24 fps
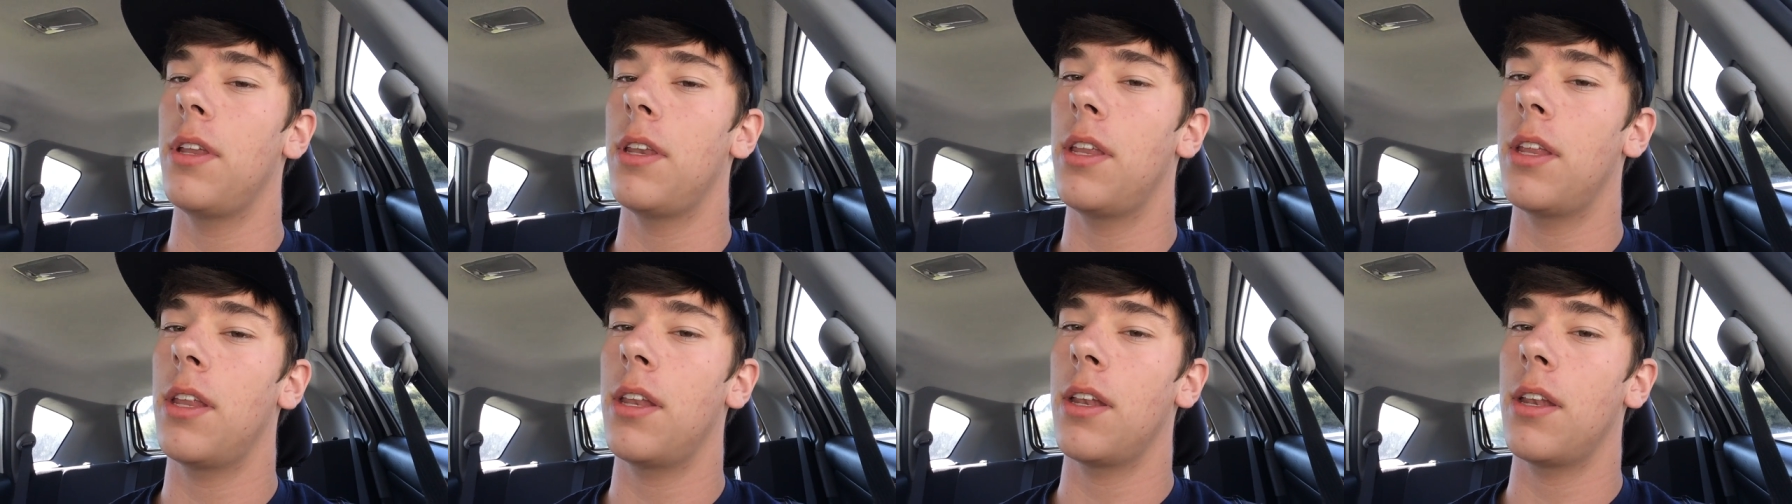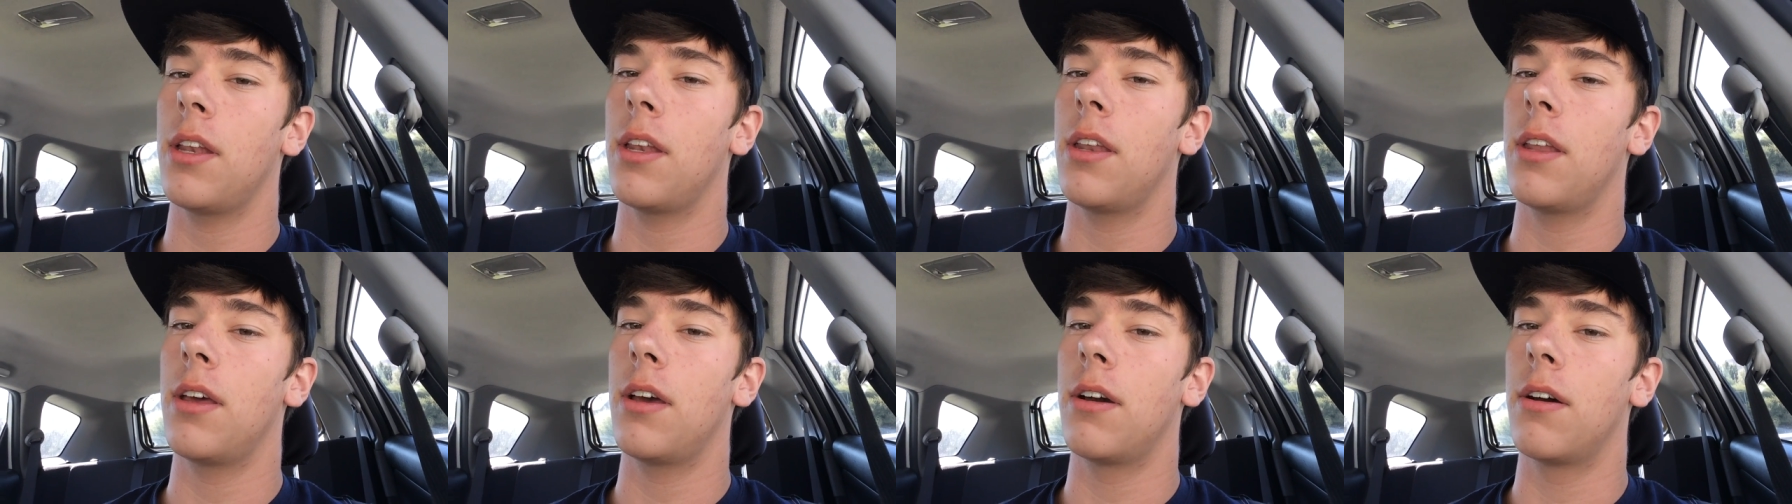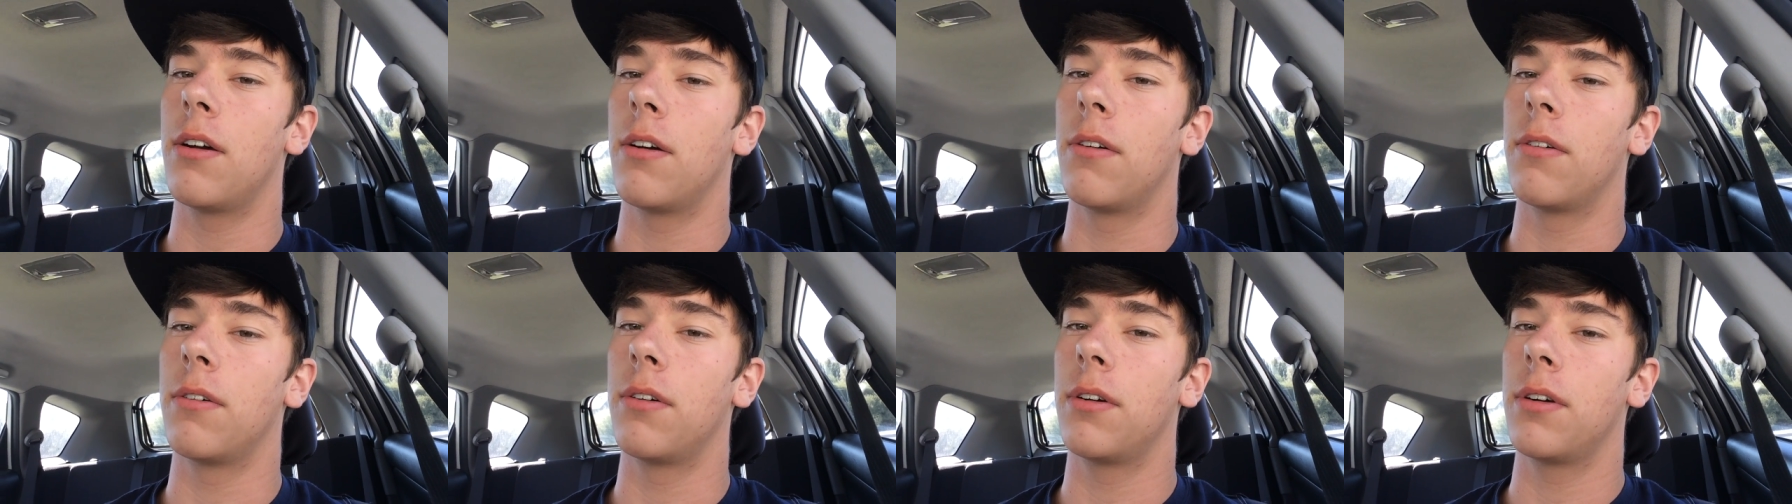didn't
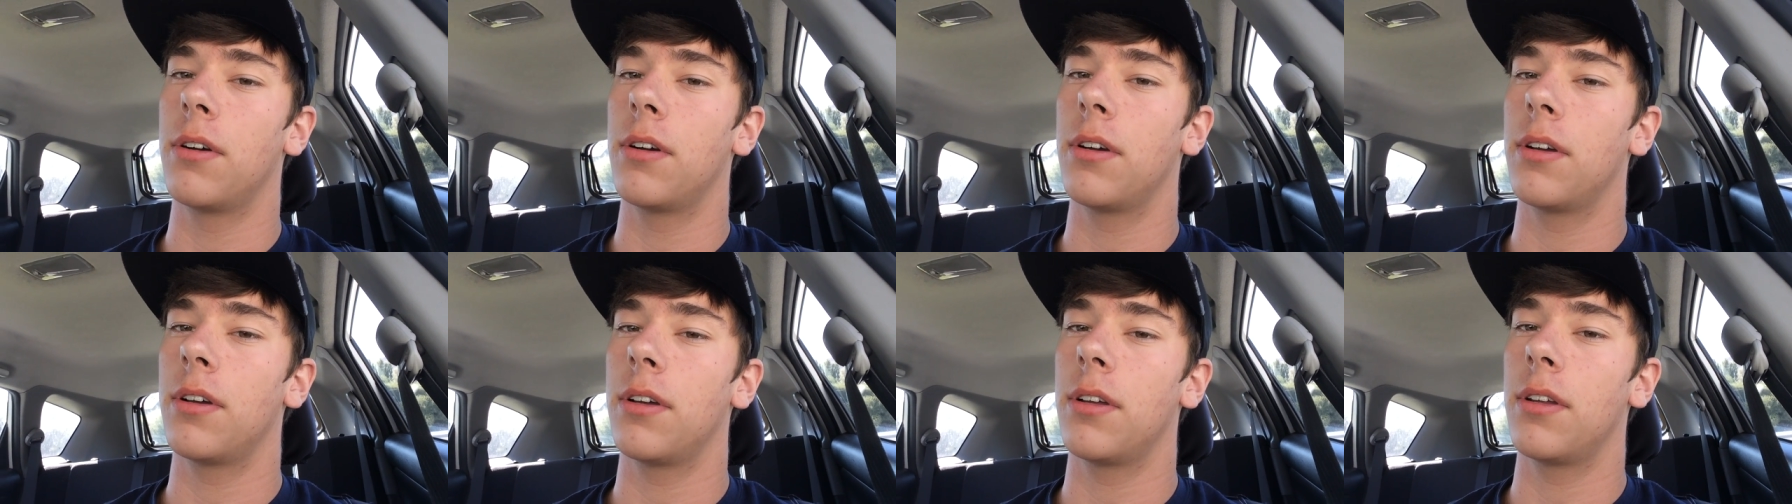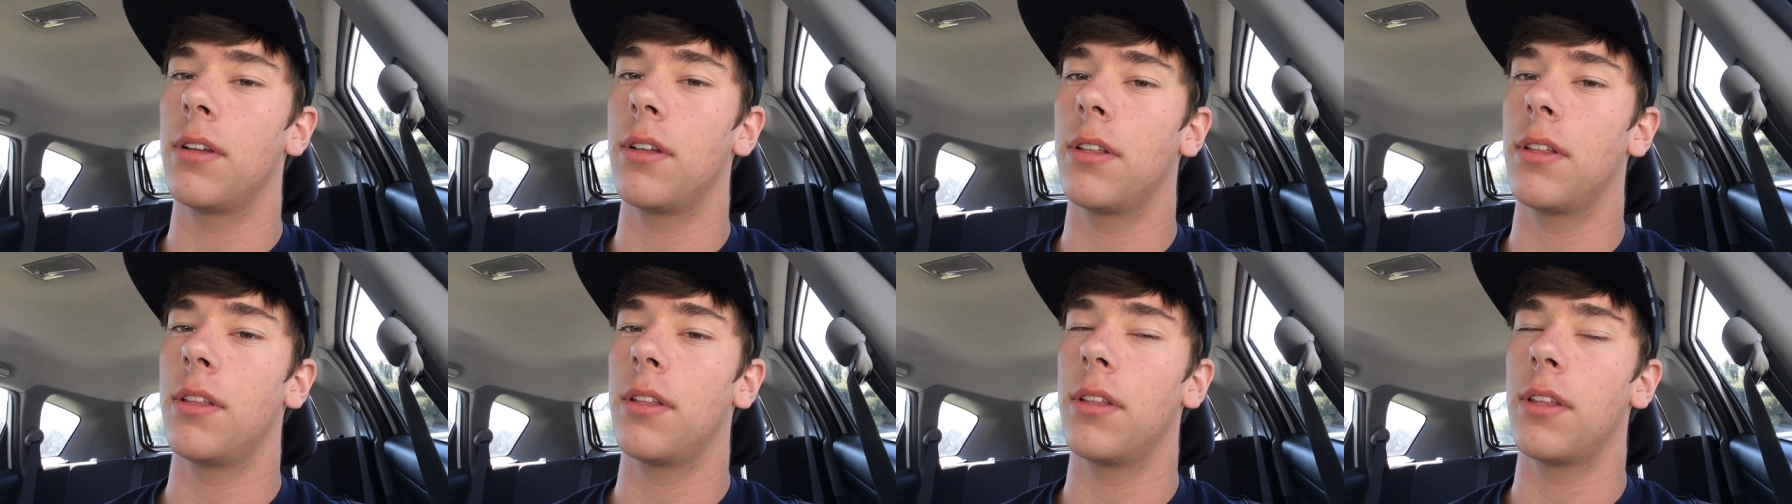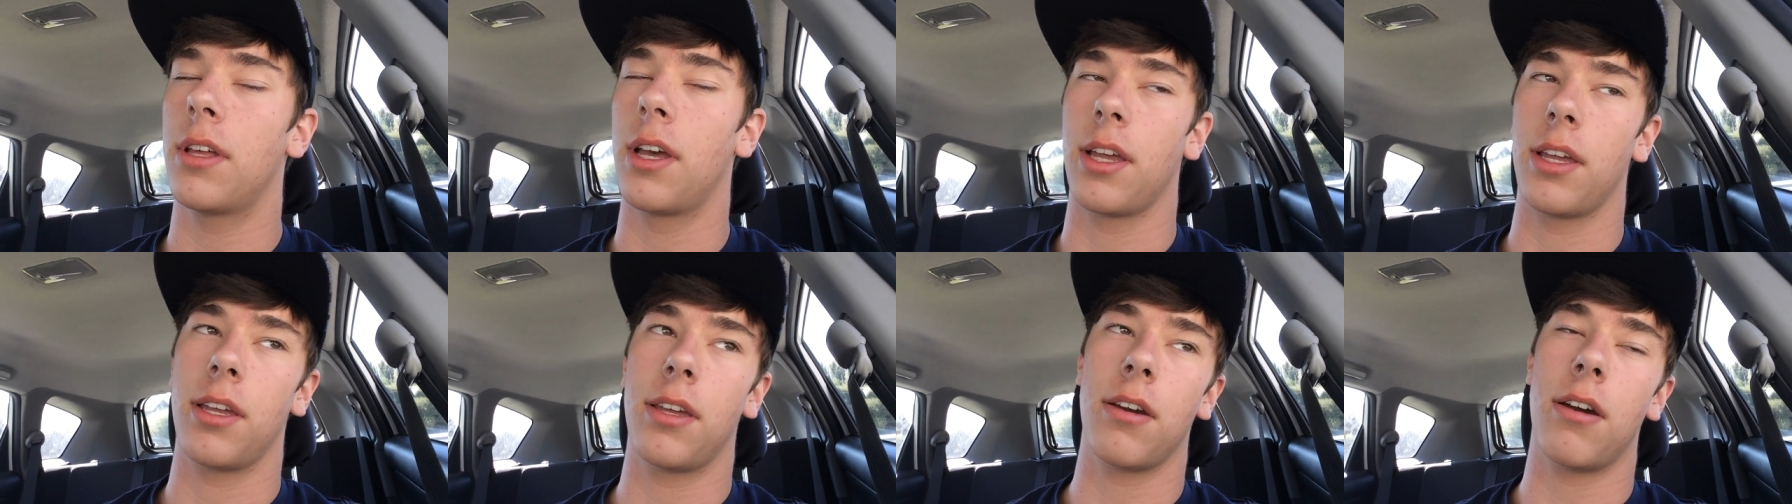know.
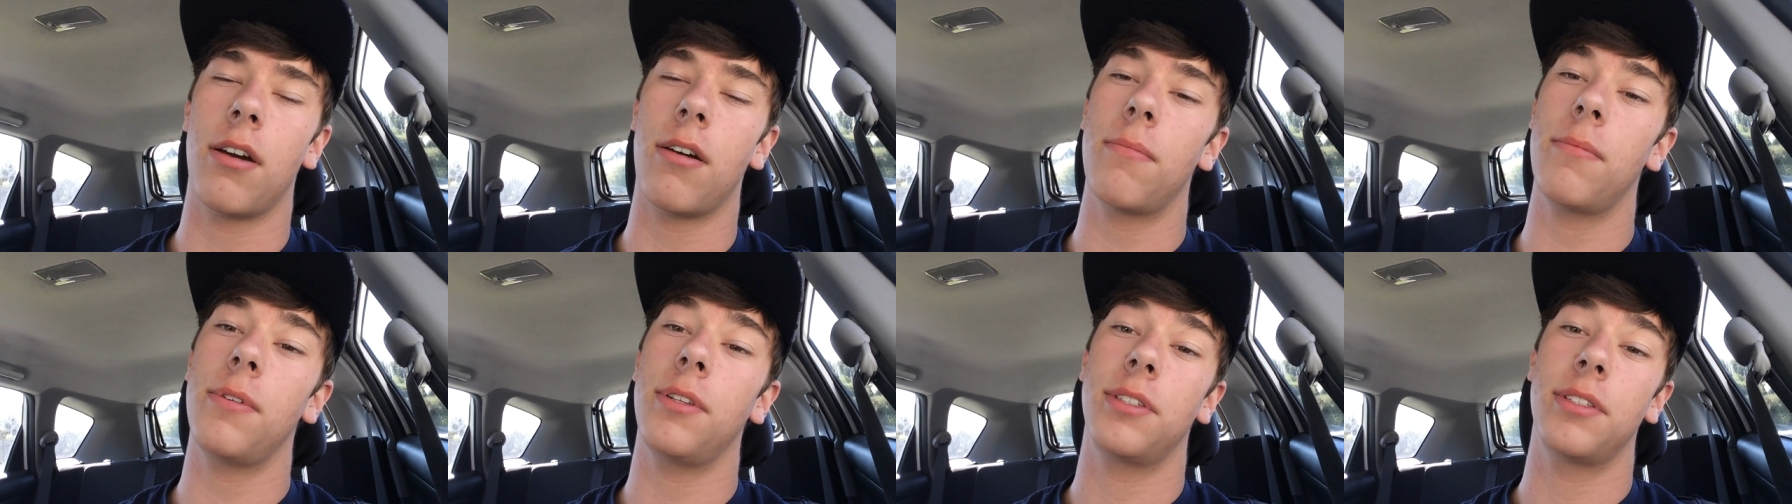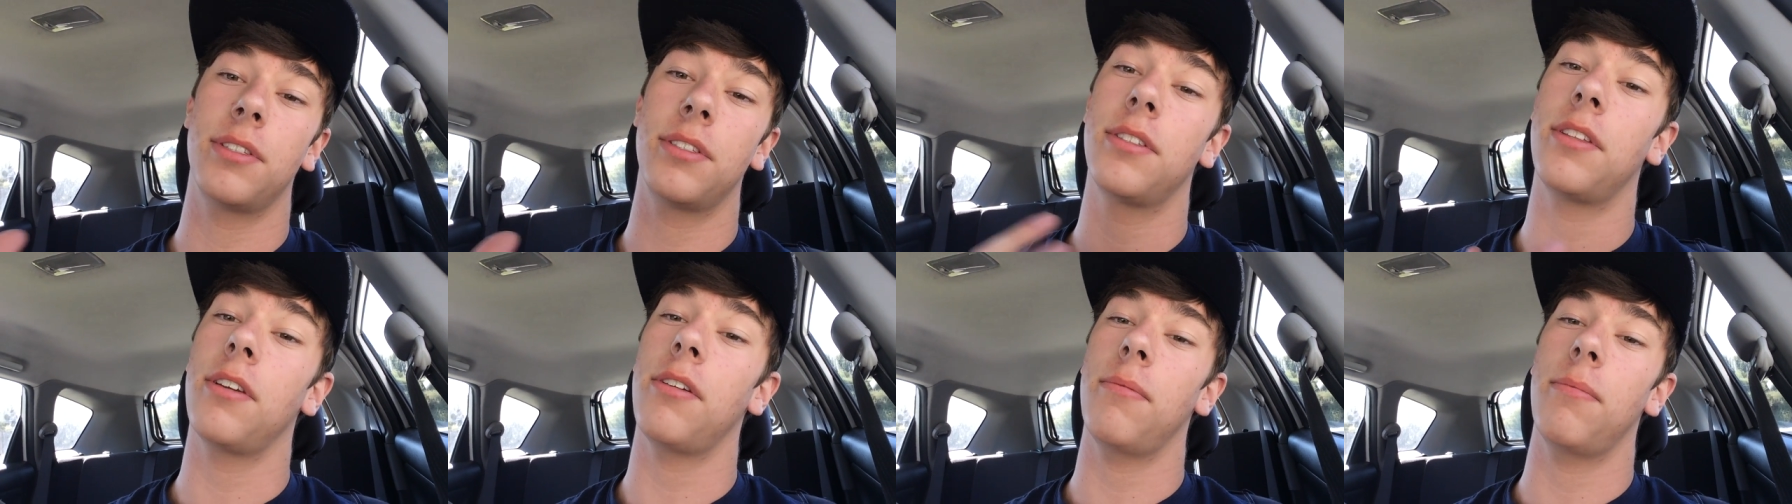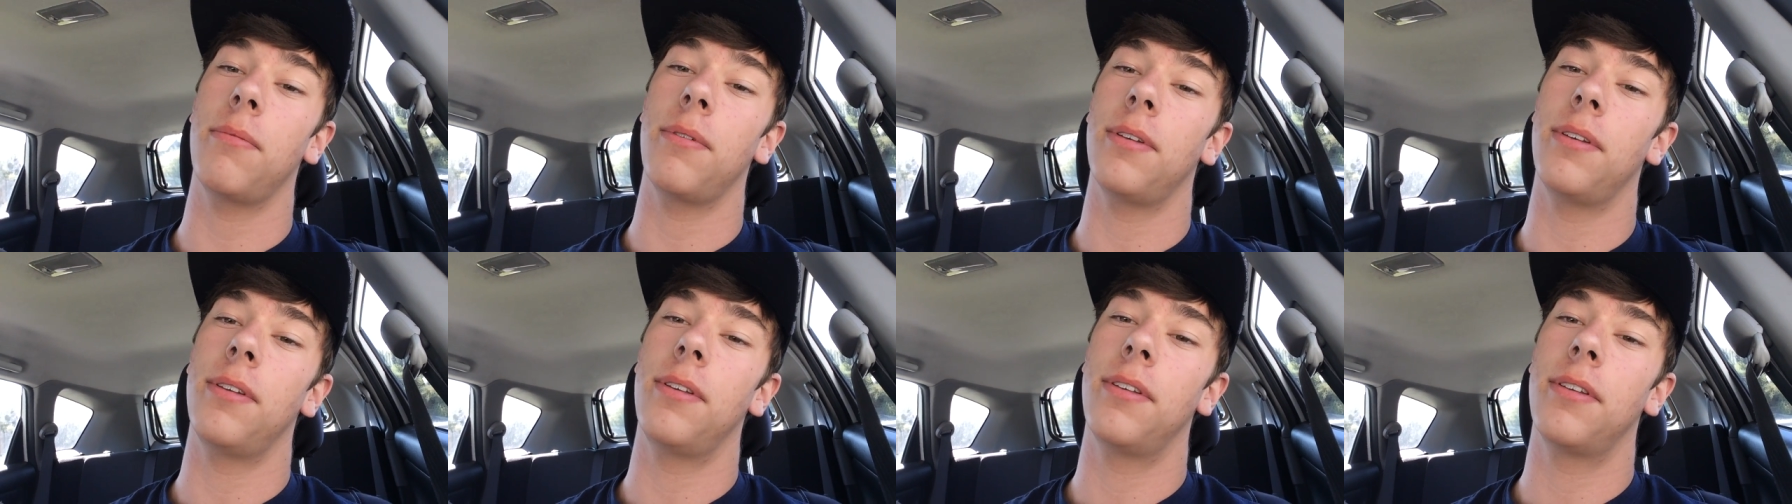Like, call me
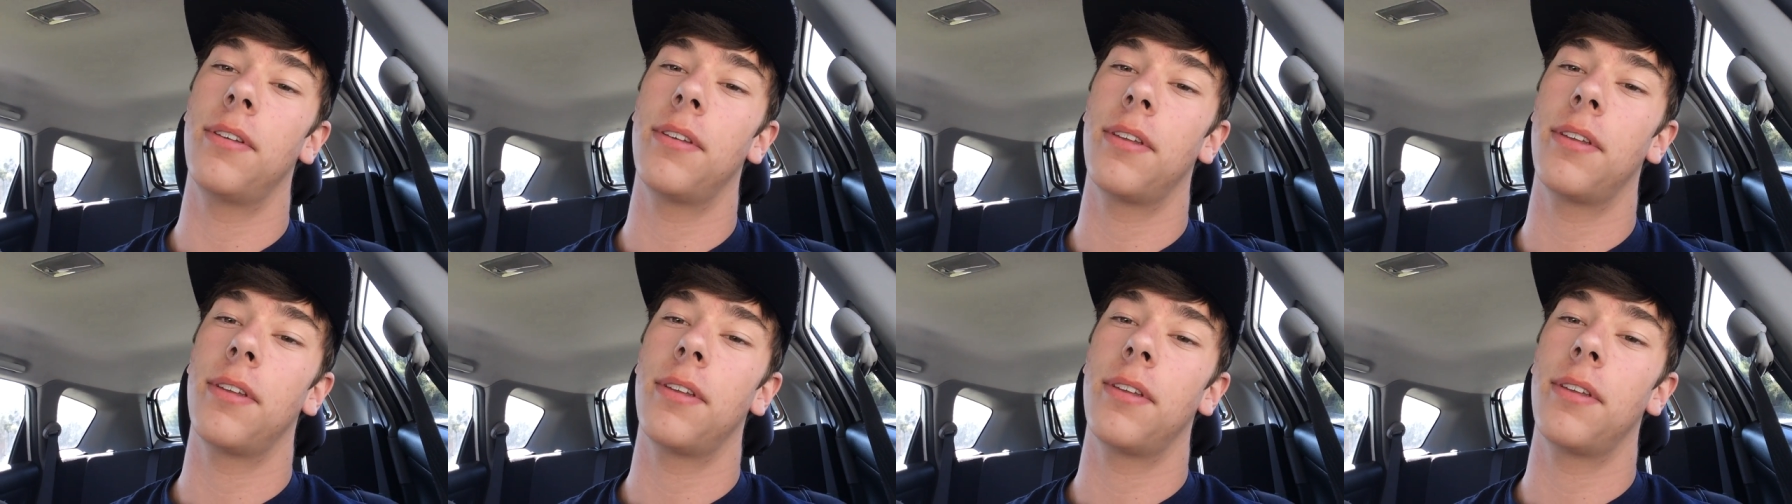stupid.